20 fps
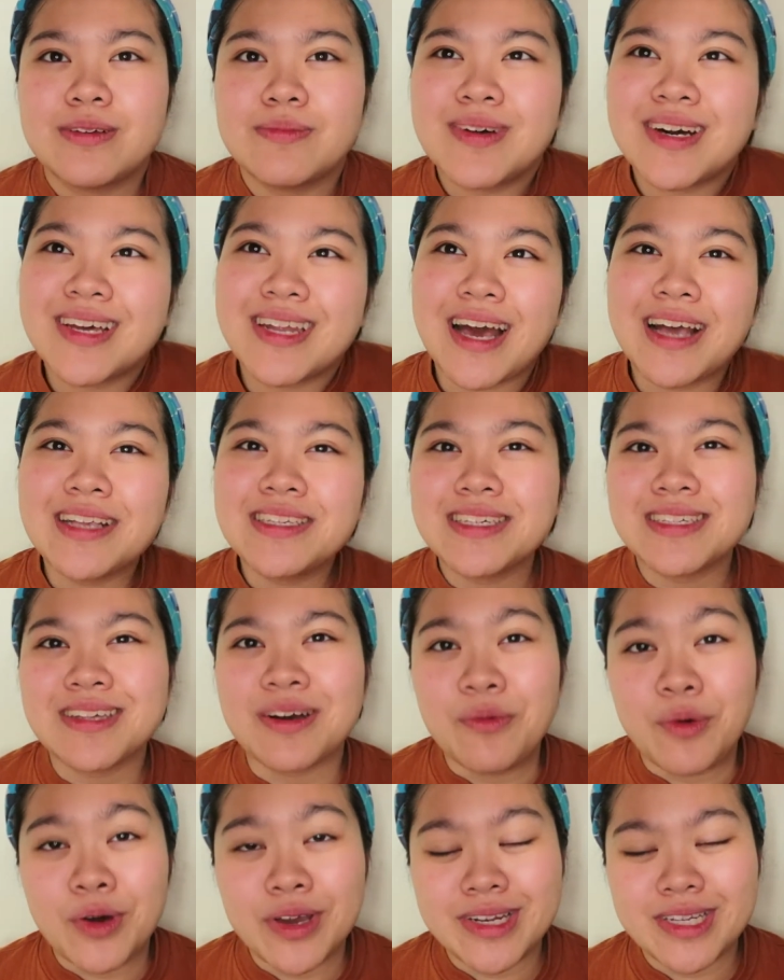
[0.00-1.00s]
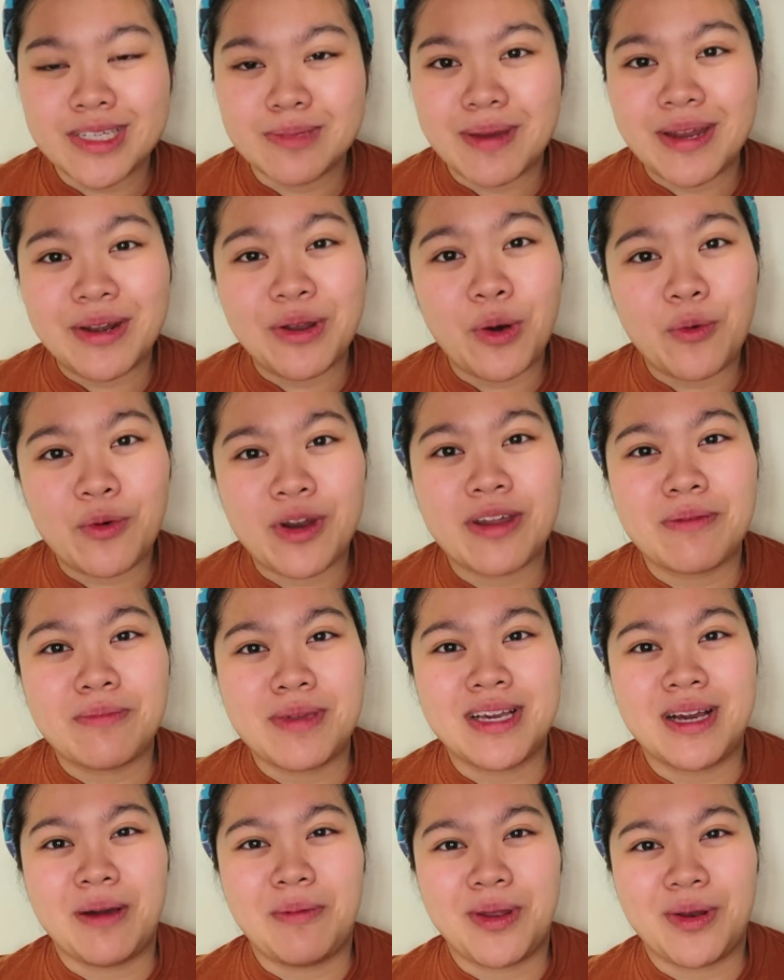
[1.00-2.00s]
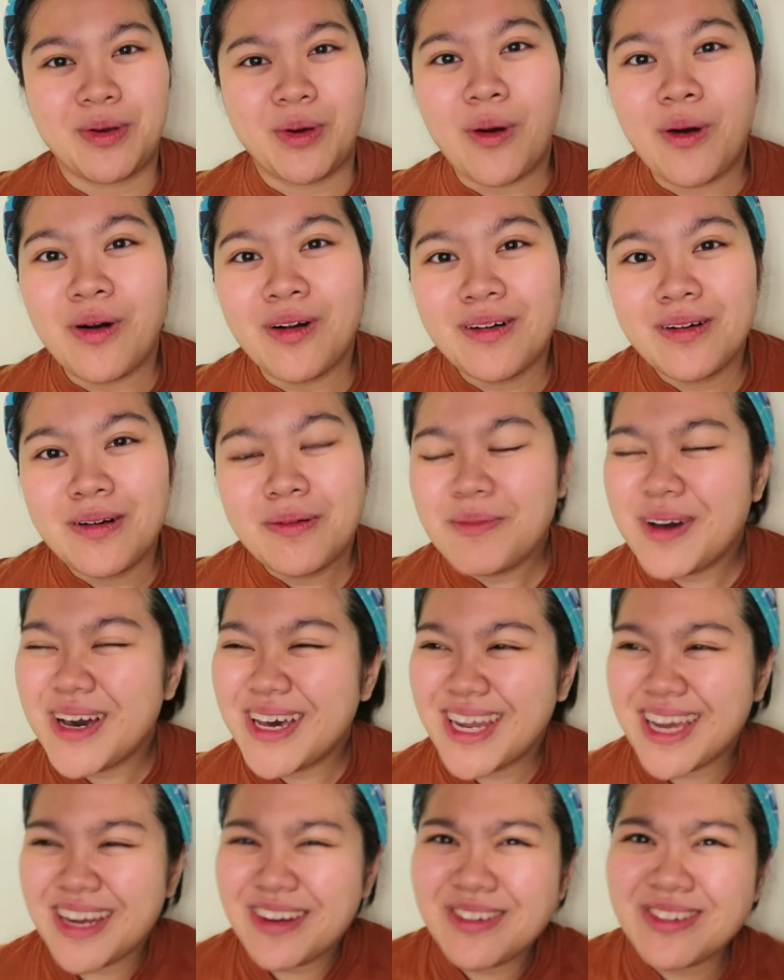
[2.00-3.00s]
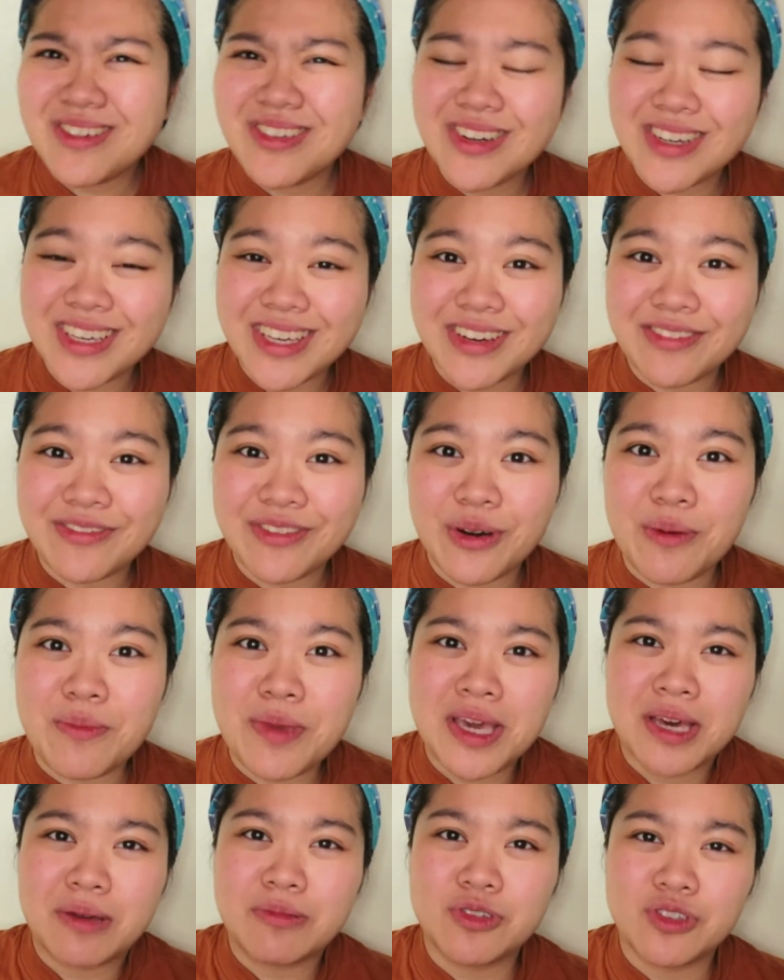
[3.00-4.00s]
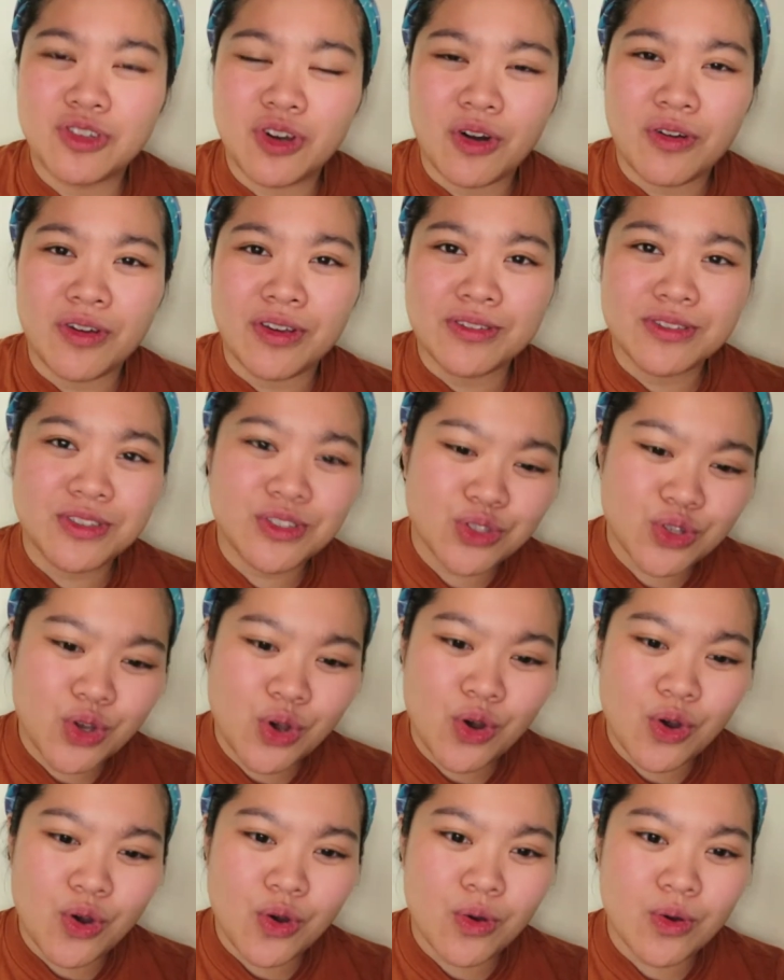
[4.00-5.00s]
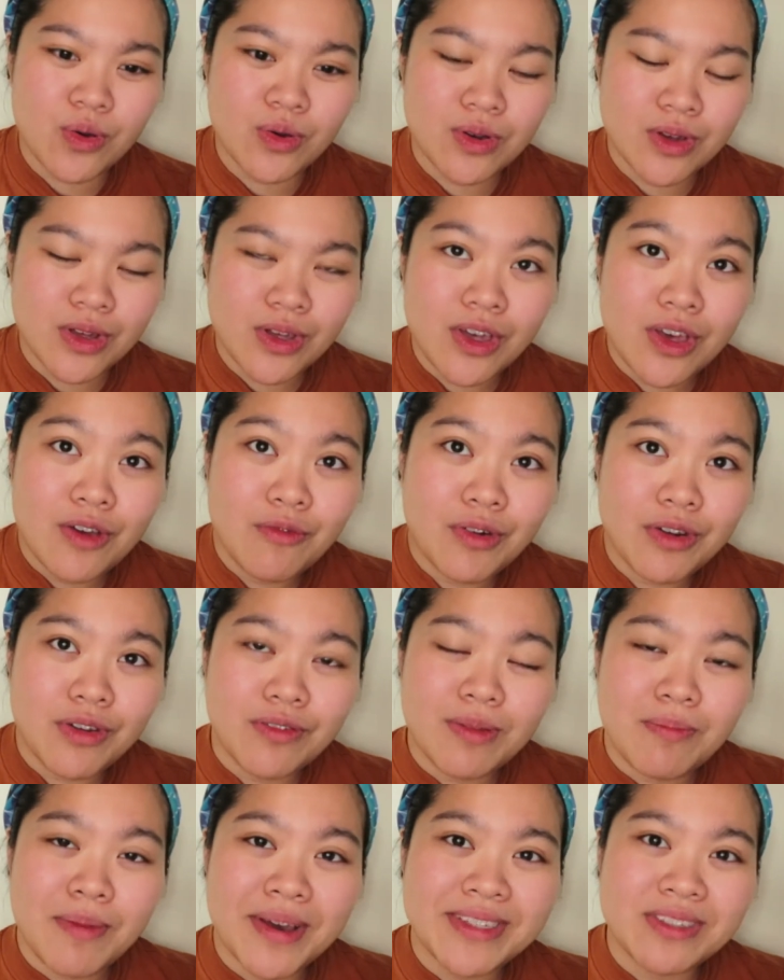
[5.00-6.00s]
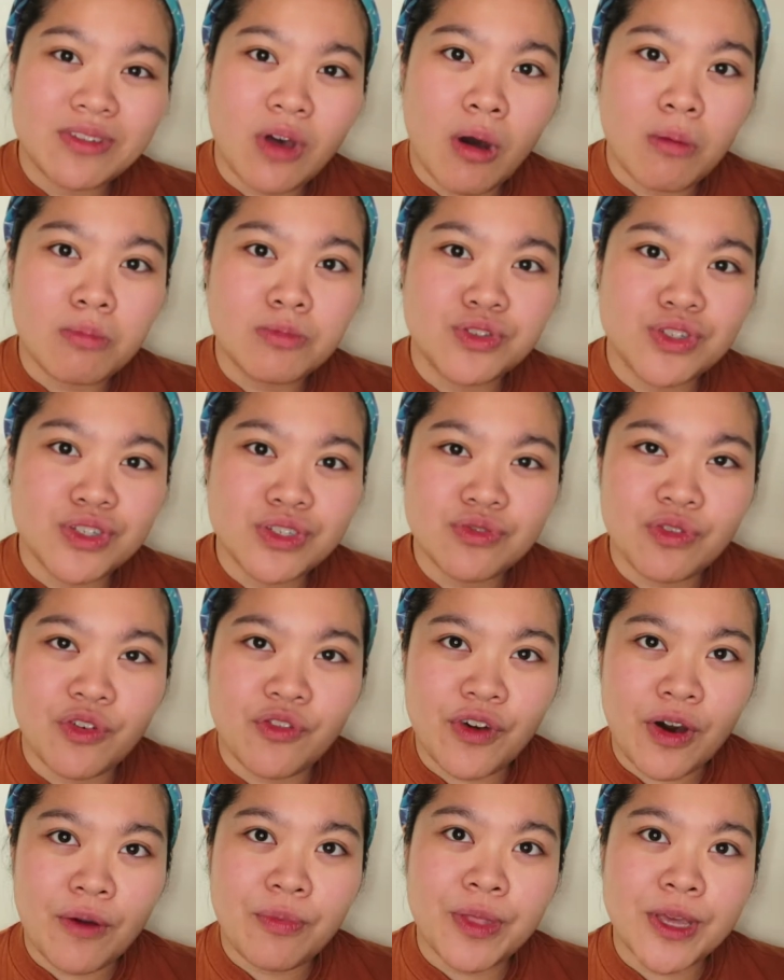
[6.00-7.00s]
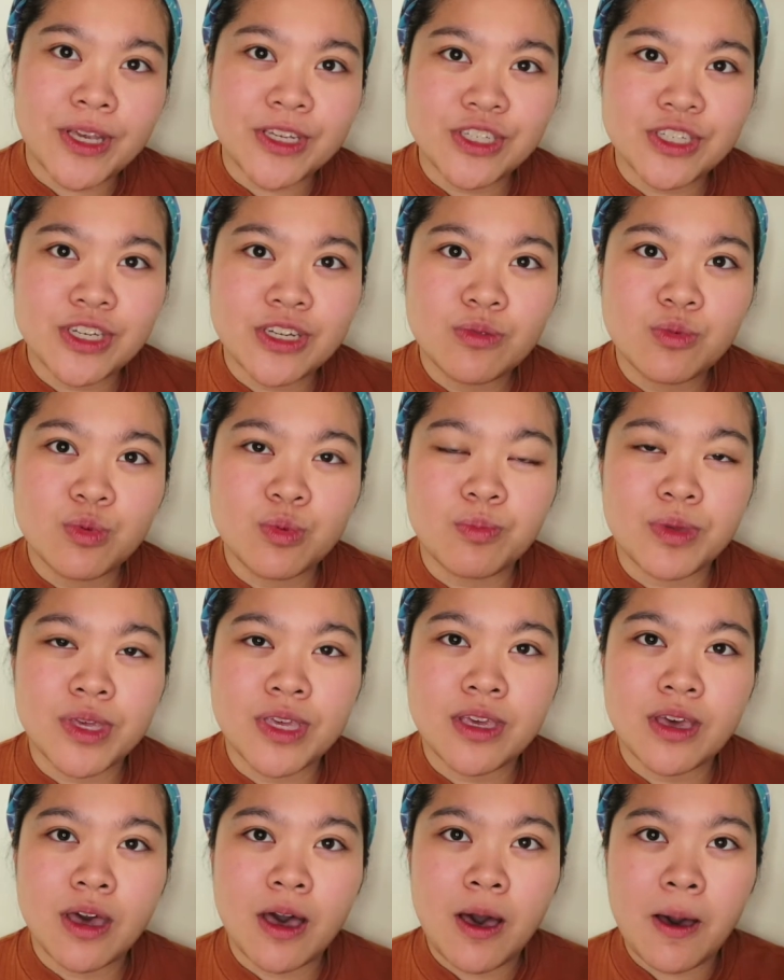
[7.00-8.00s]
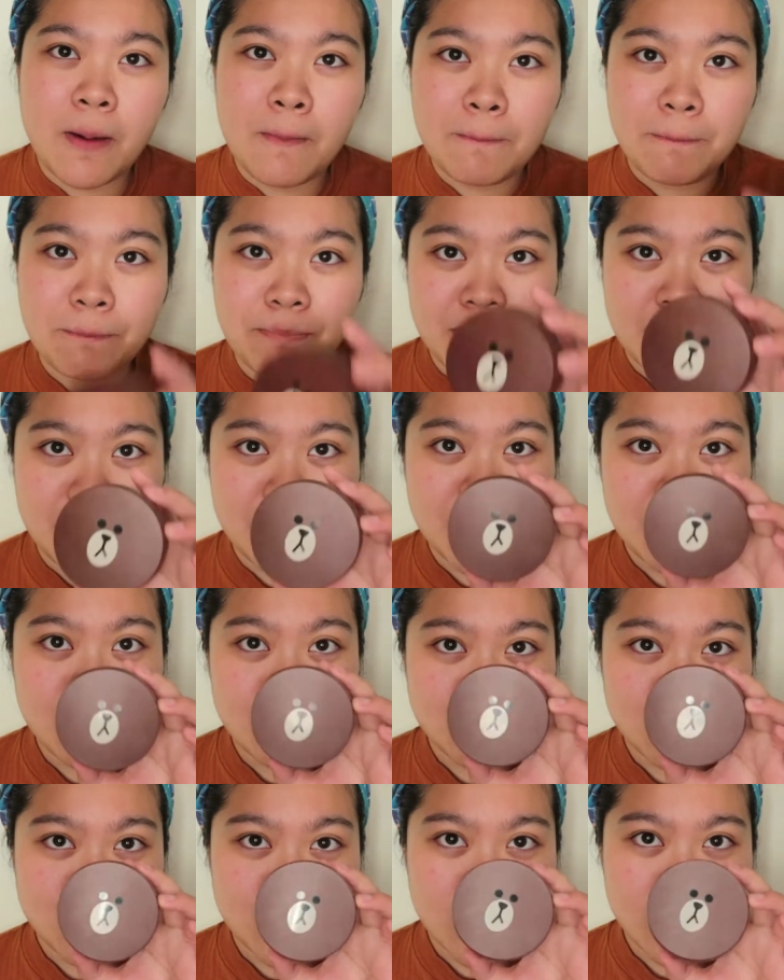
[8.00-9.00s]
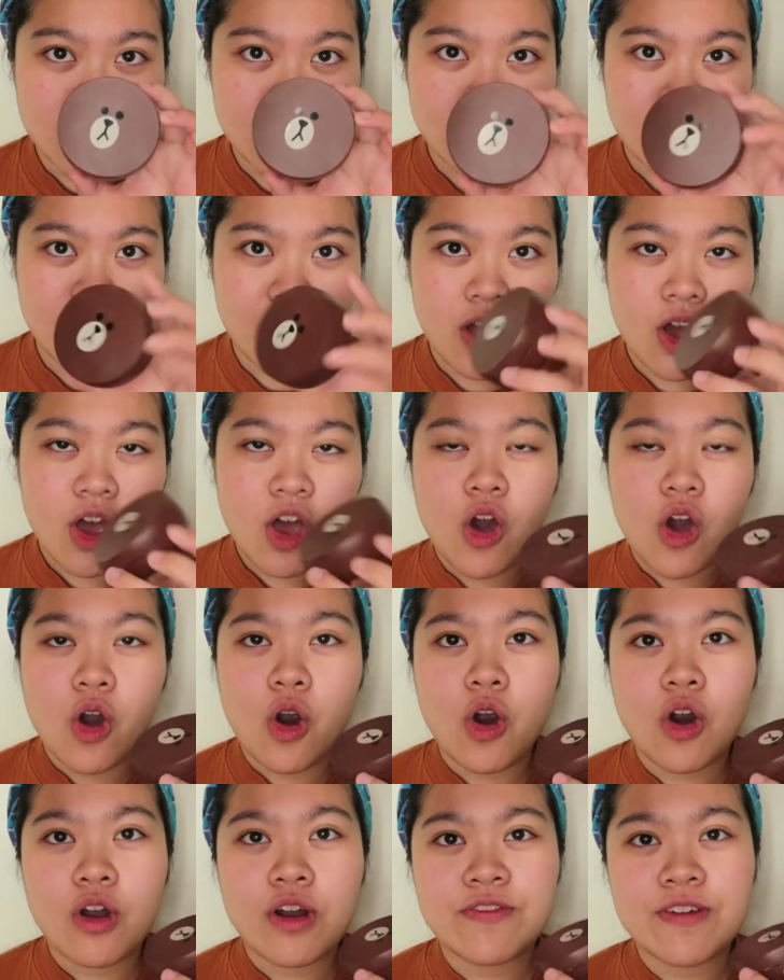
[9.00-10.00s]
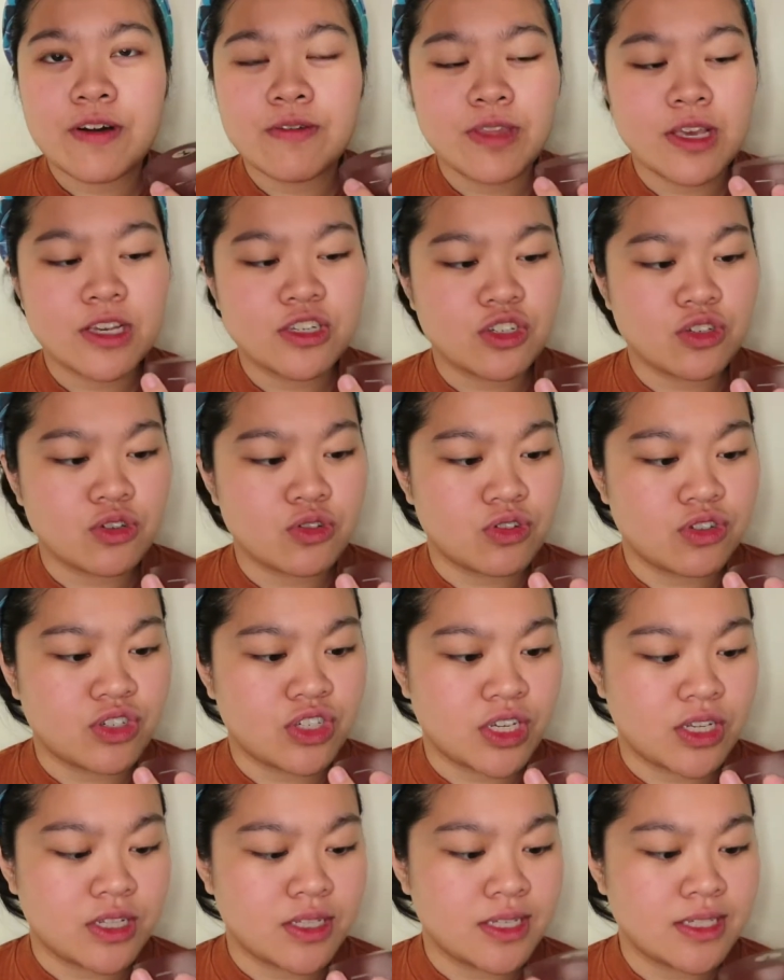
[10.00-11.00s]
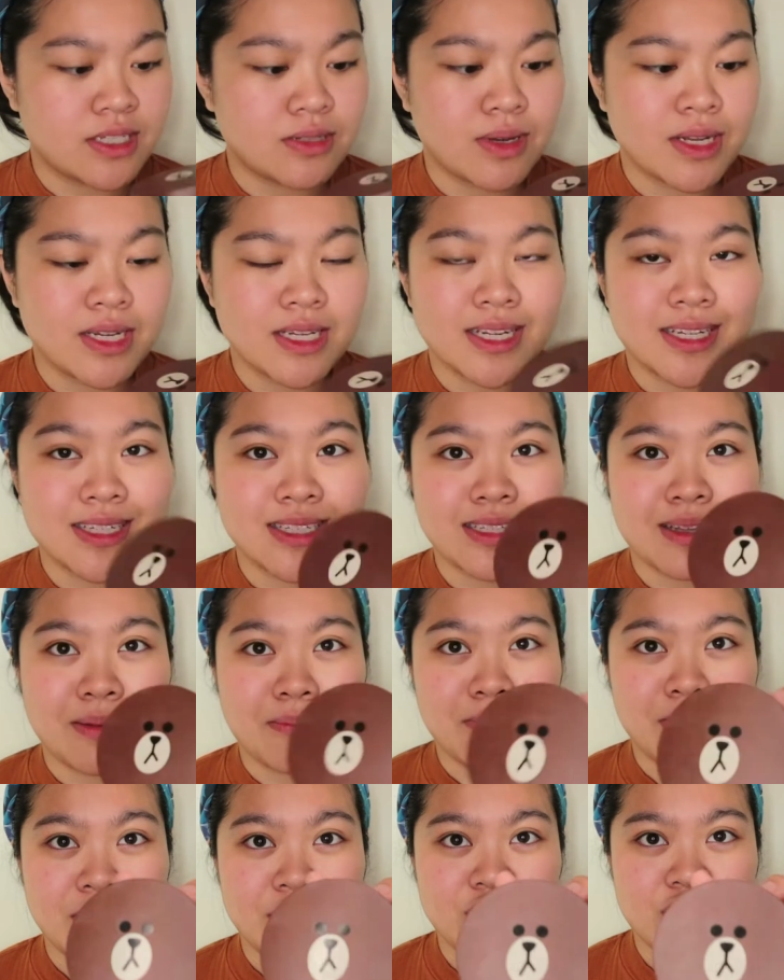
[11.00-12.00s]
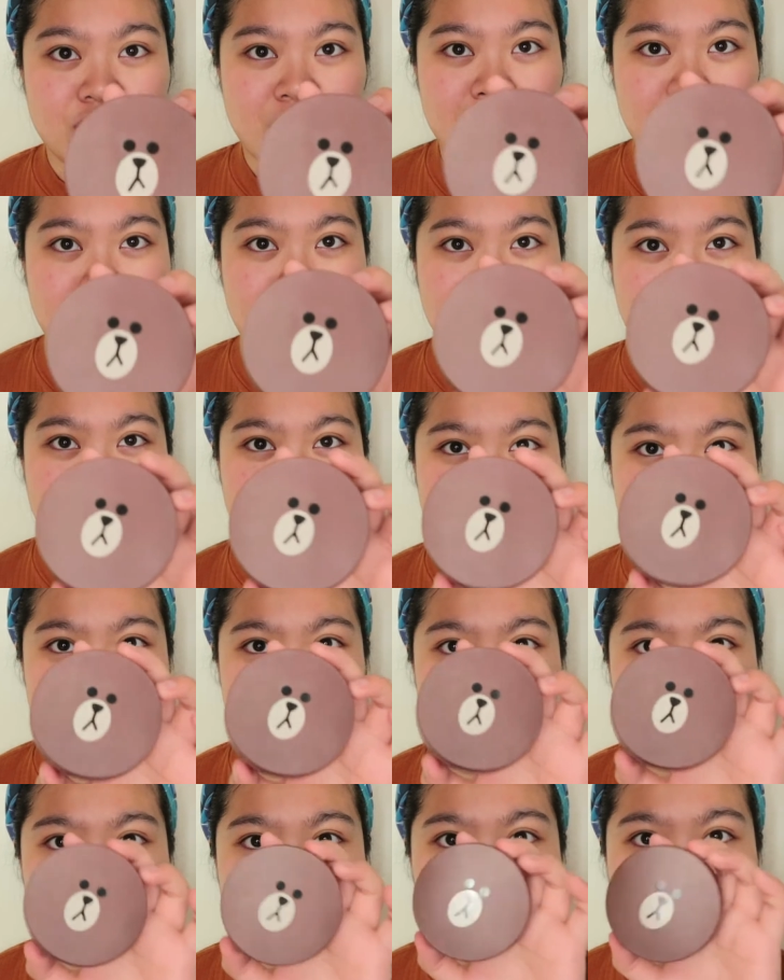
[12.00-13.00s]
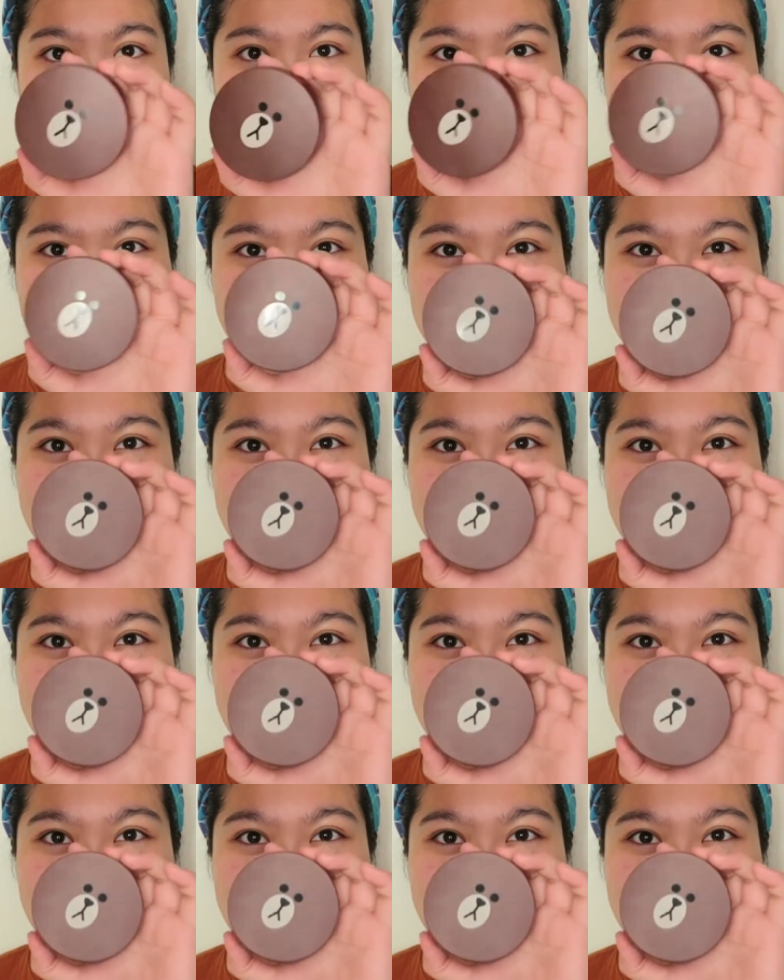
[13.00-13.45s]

But I just avoid this by not wearing makeup at all. But I know you're here for a makeup tutorial, so one of the best options for foundation would be a BB cushion or a foundation cushion. This one is the Missha magic cushion.